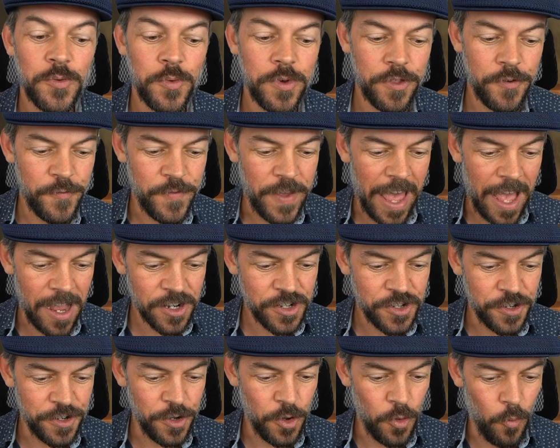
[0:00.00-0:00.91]
with a
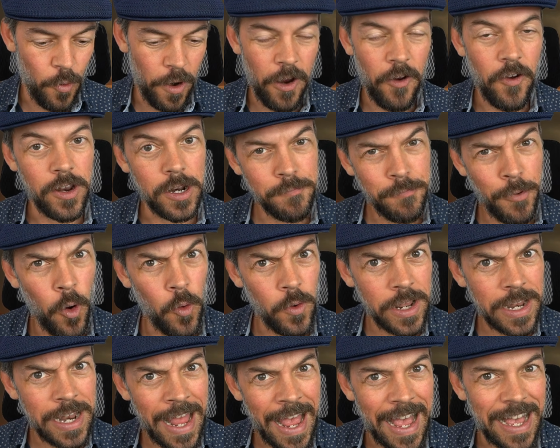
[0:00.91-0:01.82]
faction where an
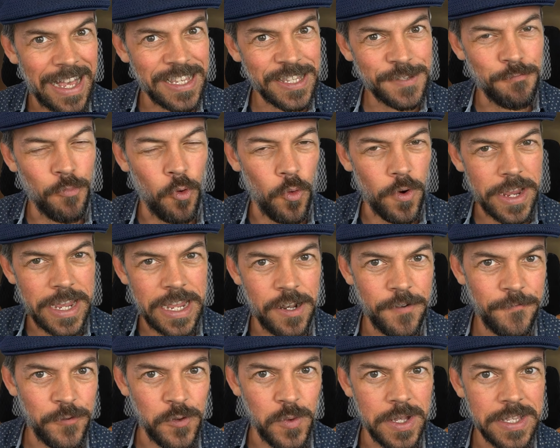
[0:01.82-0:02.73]
opponent has more
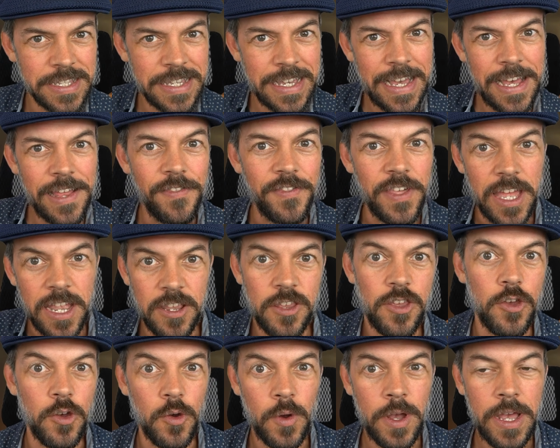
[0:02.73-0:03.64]
influence than
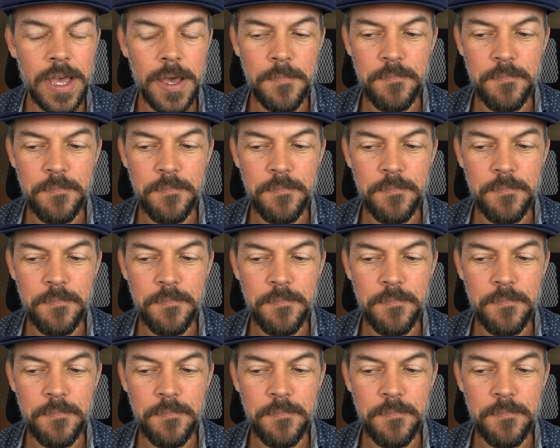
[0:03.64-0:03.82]
you.